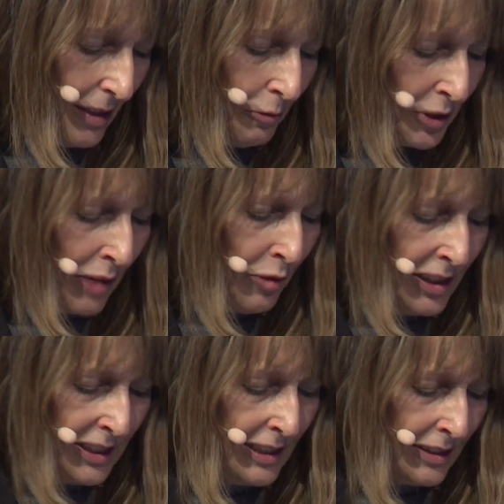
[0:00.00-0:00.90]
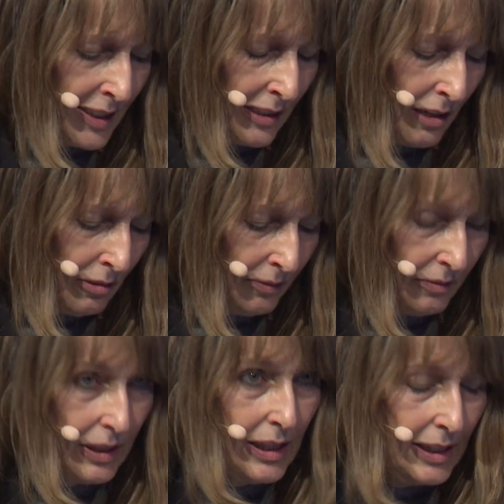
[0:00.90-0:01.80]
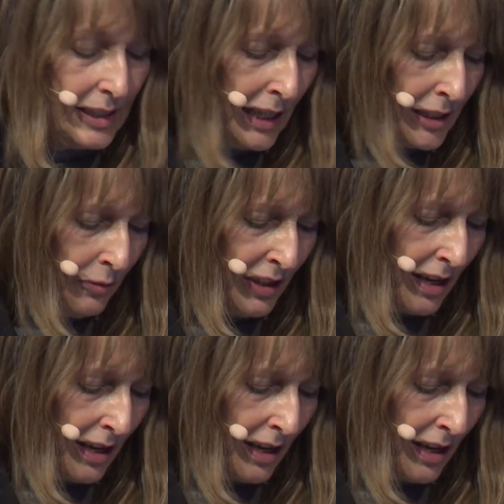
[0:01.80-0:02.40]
For several years now, TITV